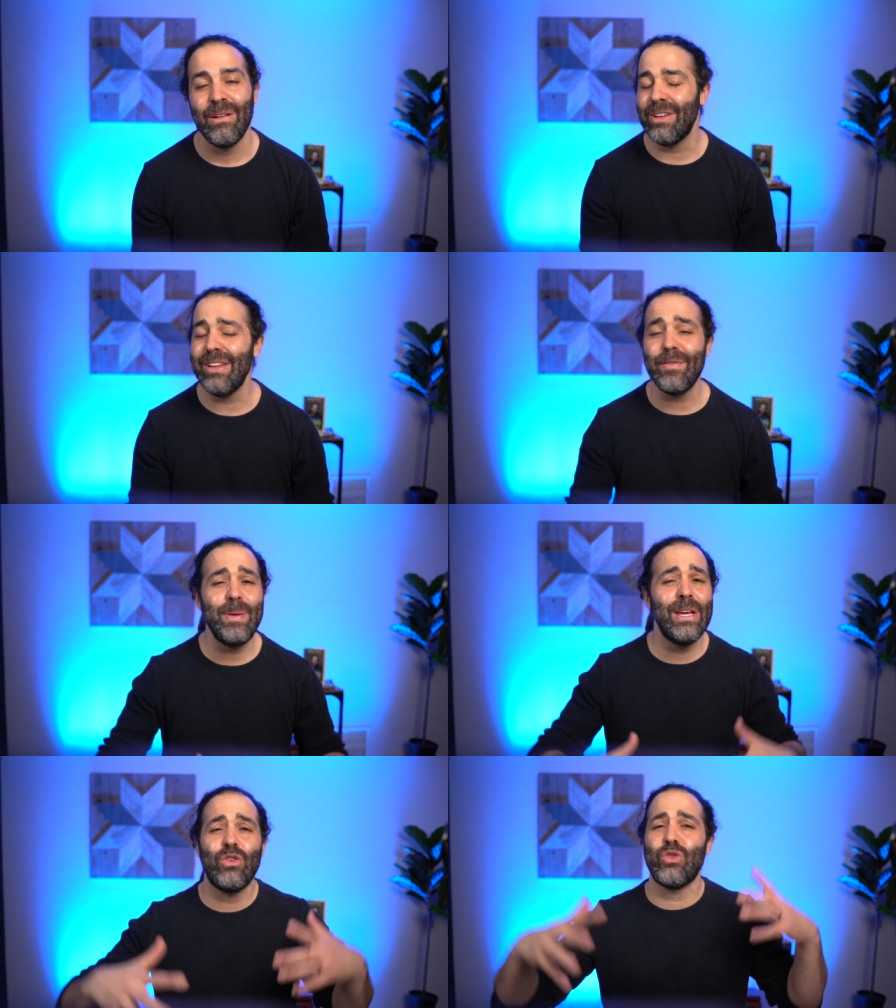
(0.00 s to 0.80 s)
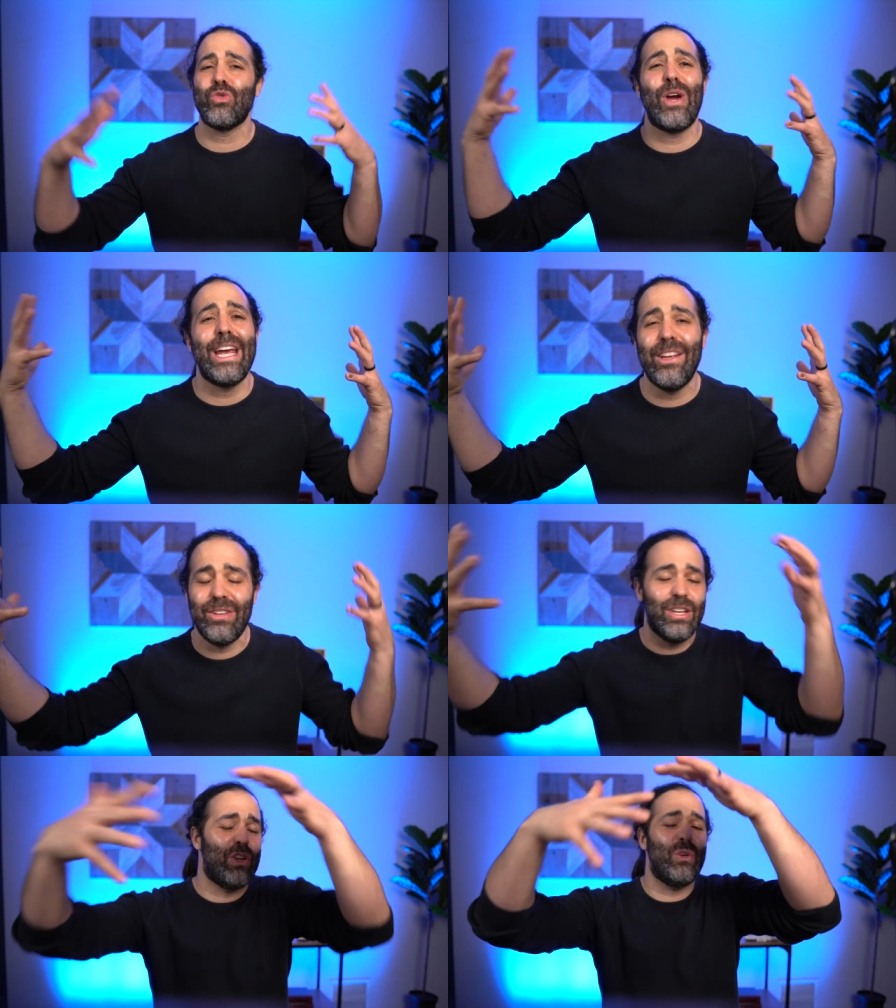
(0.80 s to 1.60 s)
It doesn't have to be in
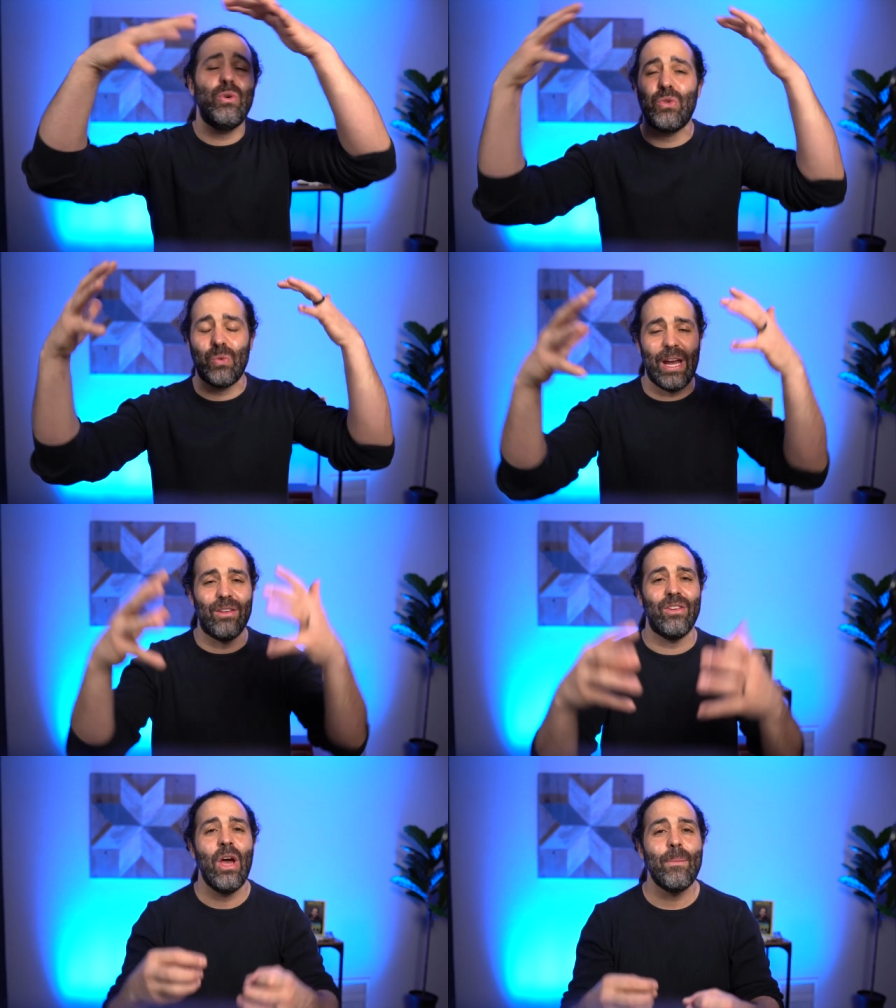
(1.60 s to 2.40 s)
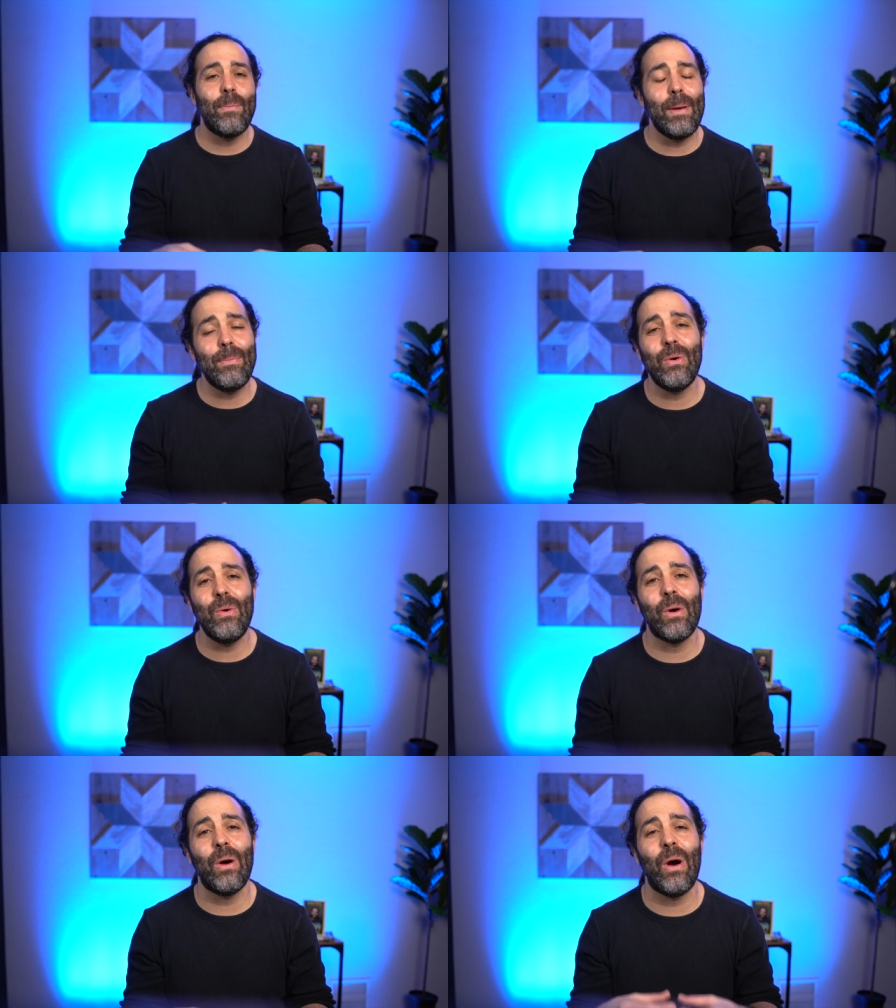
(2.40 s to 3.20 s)
crazy, huge ways, but people
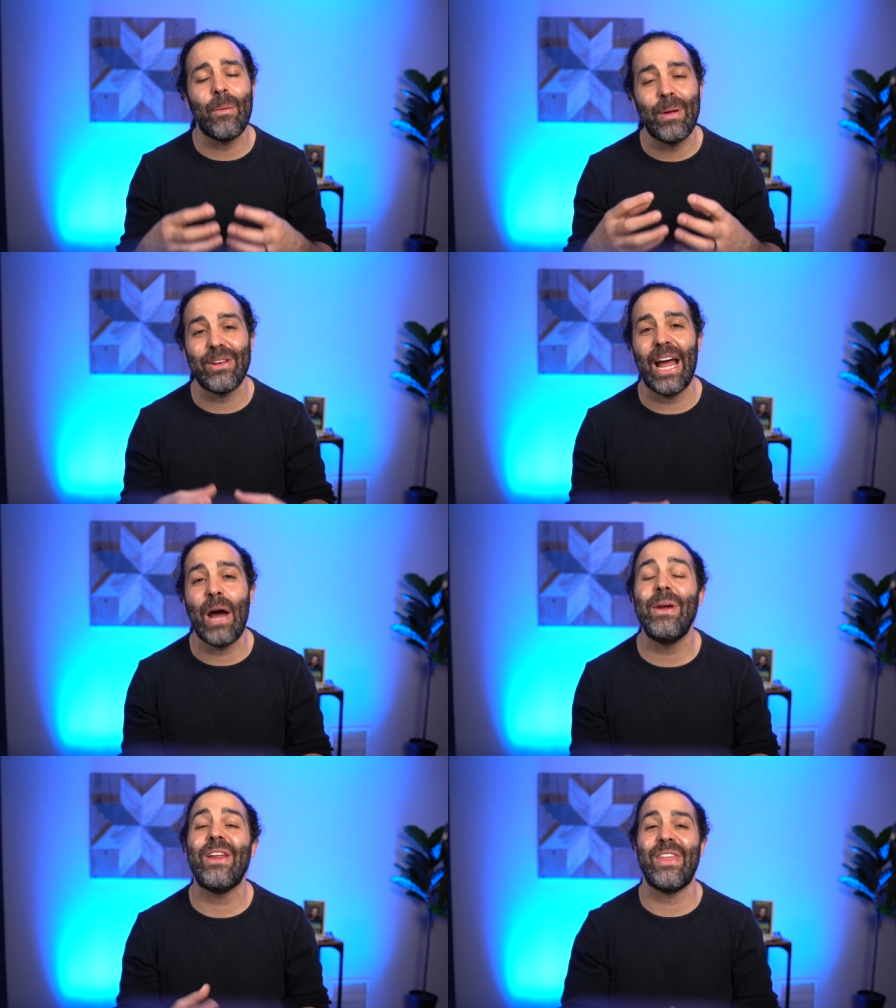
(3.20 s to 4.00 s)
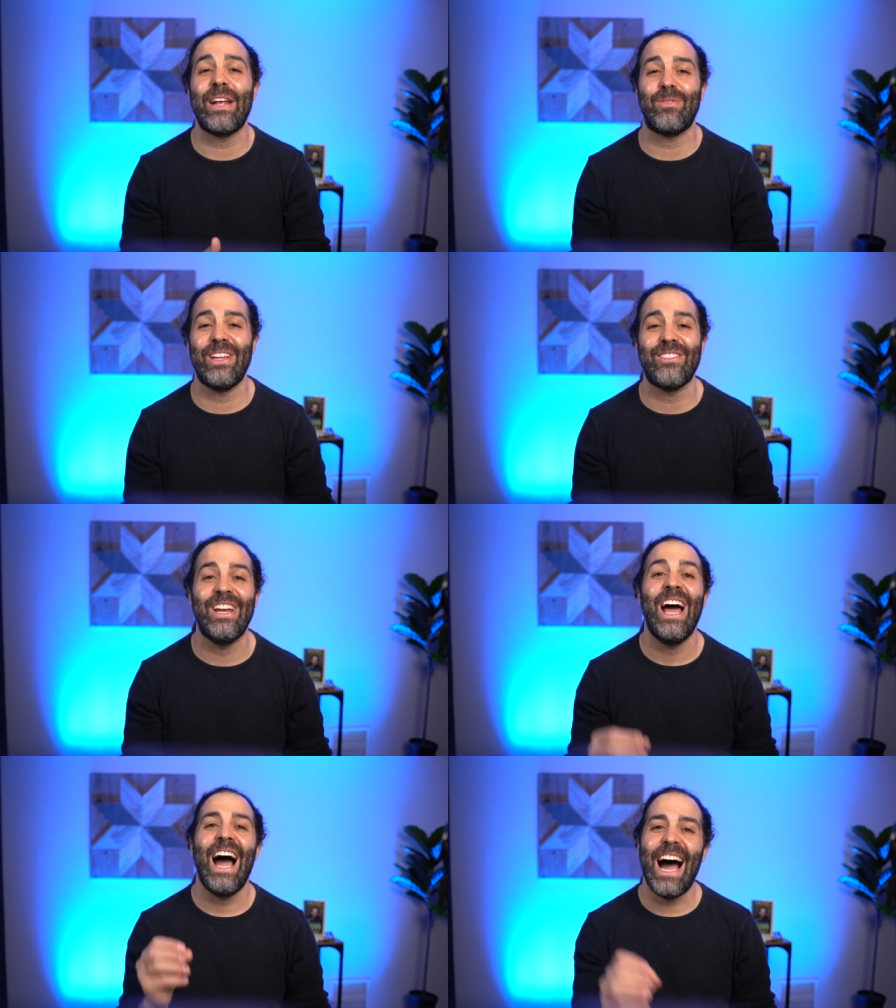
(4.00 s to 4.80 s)
who are, are blessing. And I want you to thank them. Say,
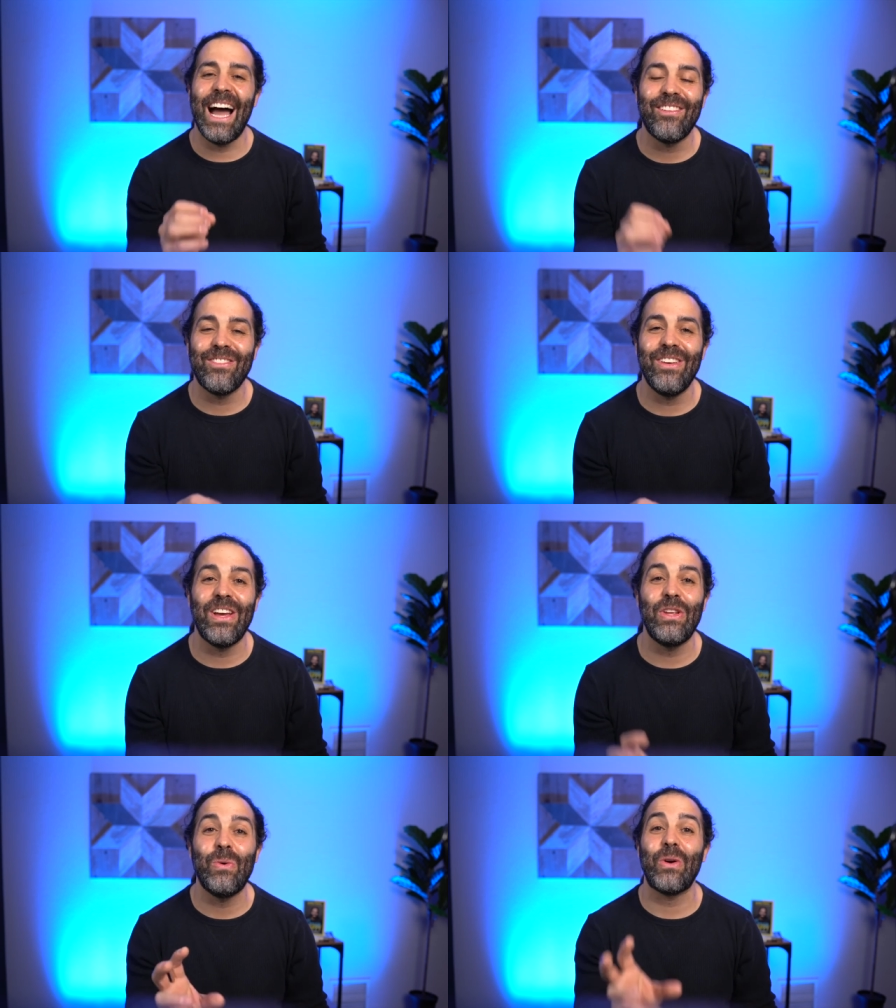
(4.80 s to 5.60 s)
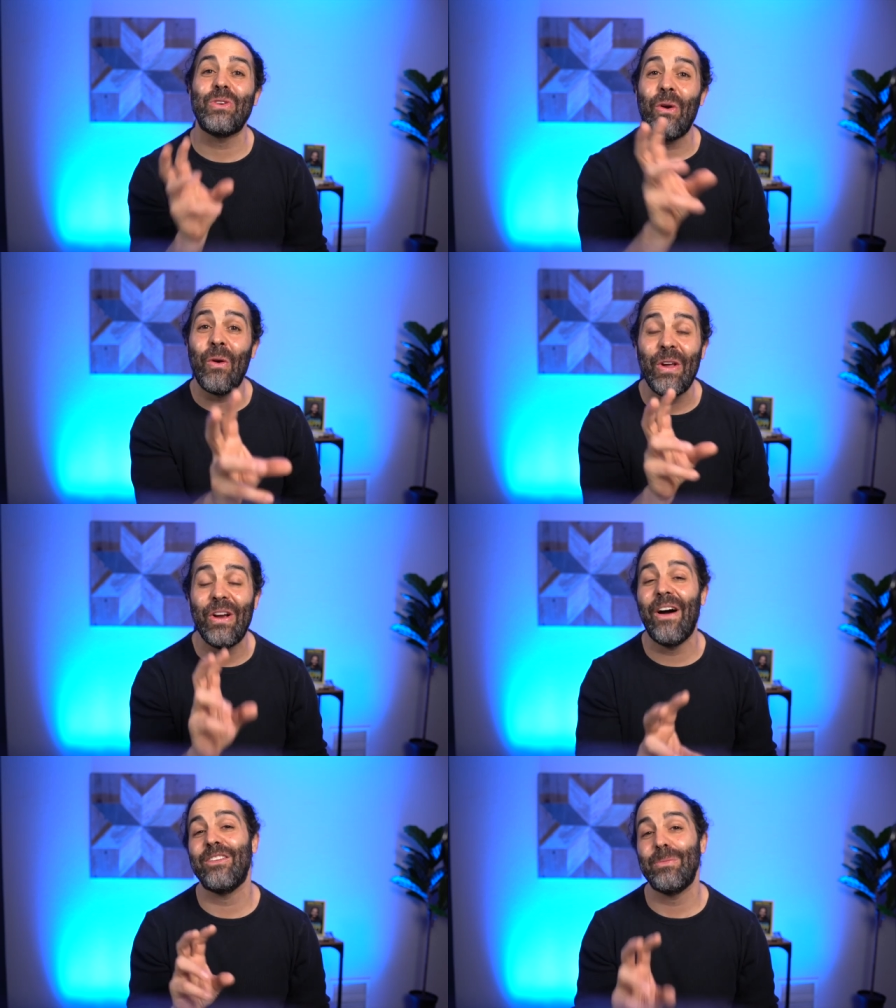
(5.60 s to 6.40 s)
listen, I see that you are
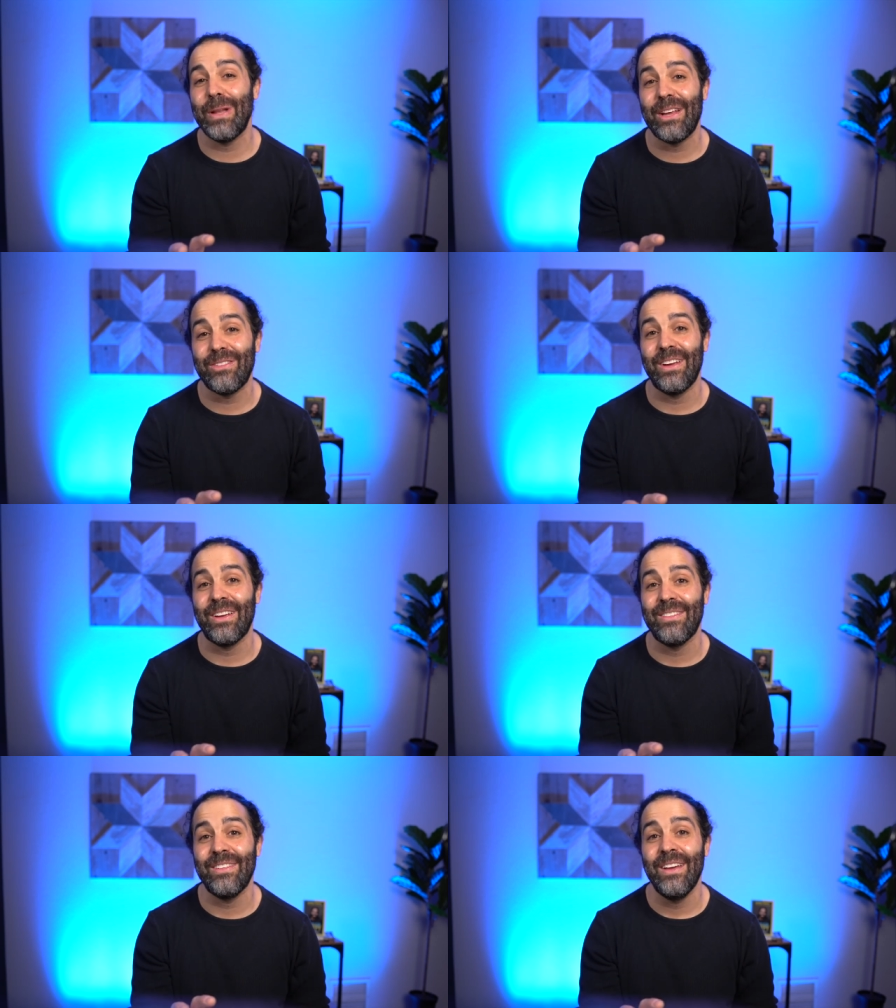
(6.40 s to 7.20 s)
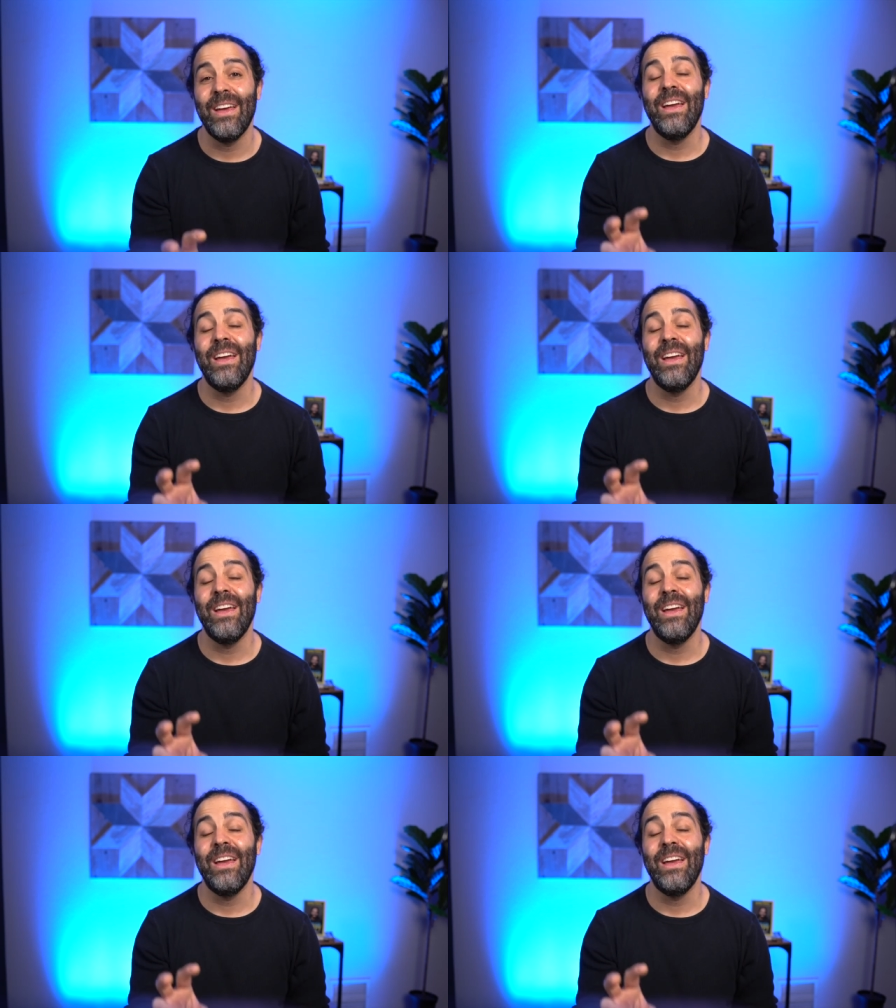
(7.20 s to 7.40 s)
turning God's blessings